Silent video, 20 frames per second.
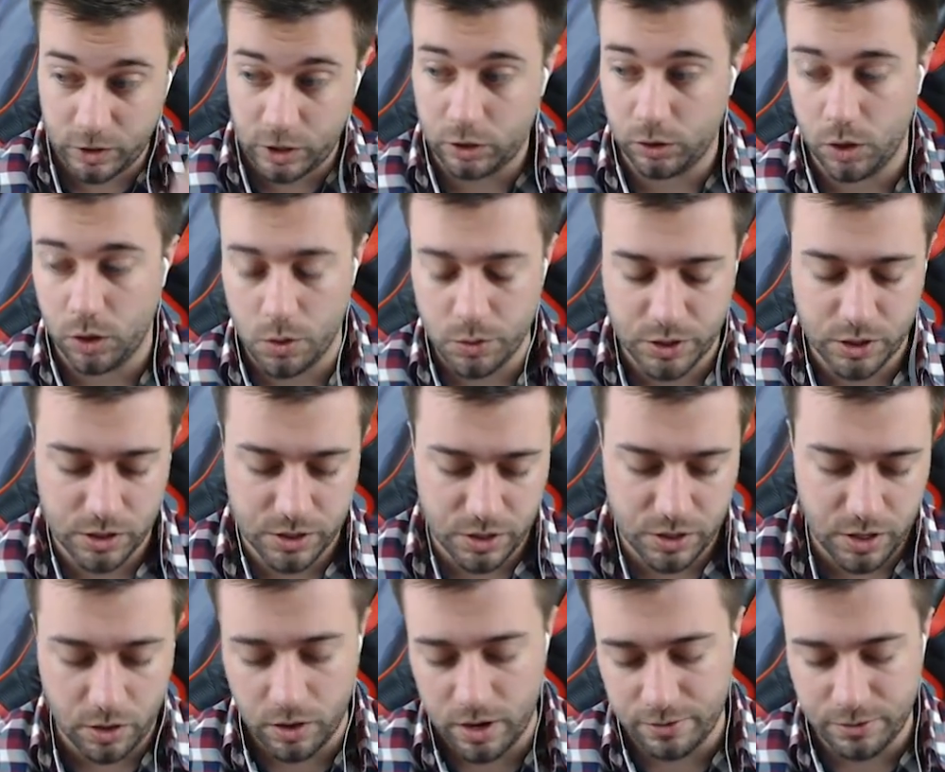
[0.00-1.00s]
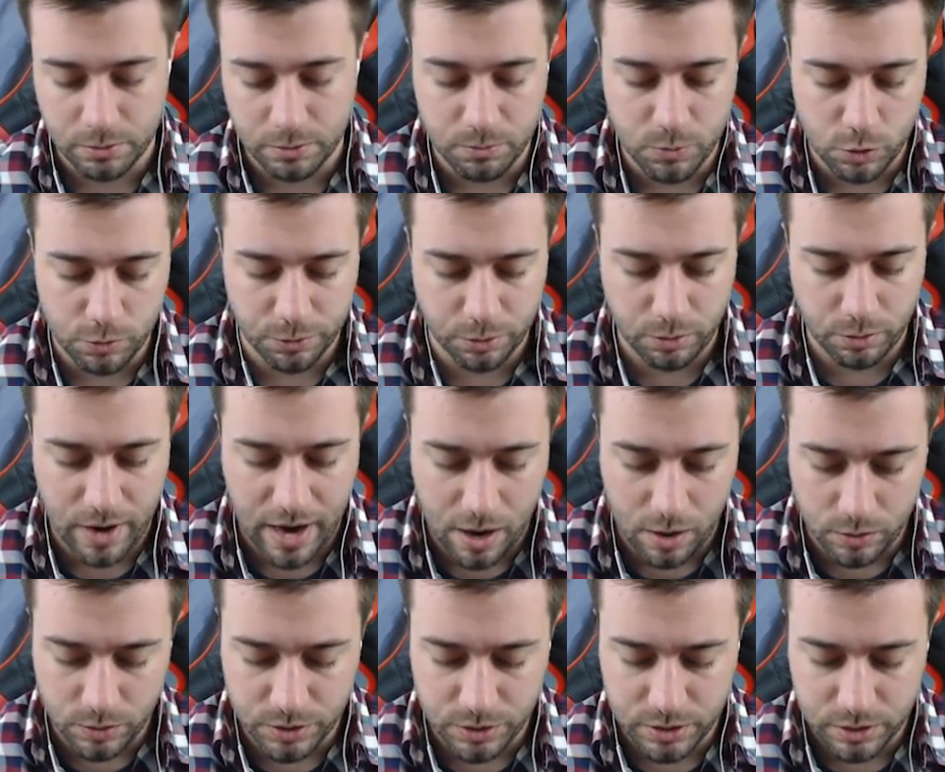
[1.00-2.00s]
closer, so you don't have to move
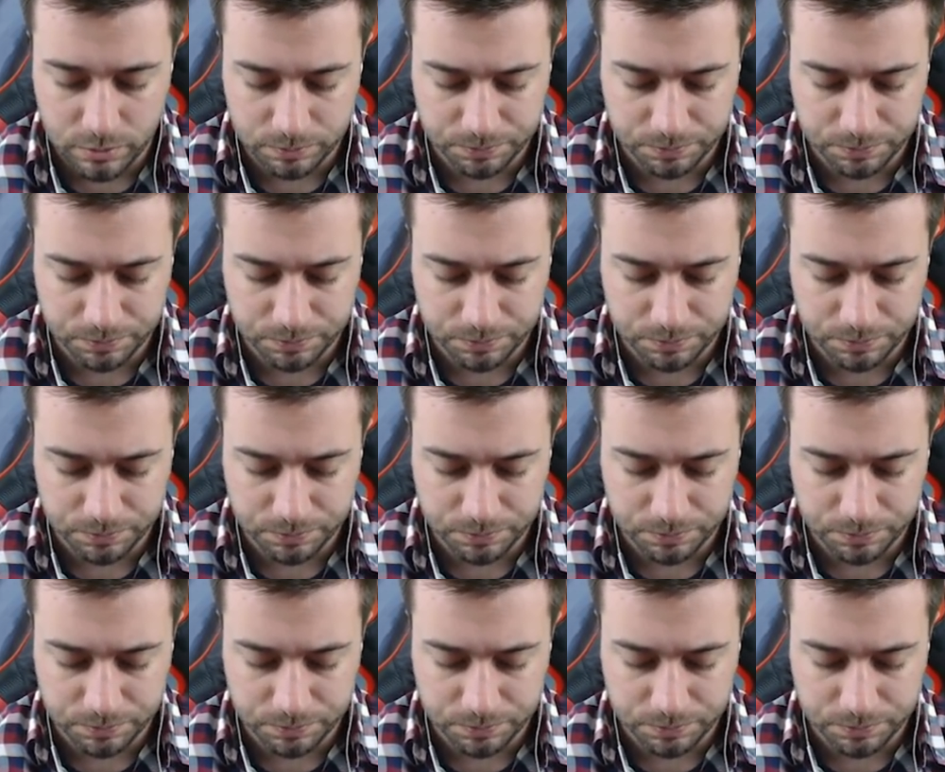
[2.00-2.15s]
around.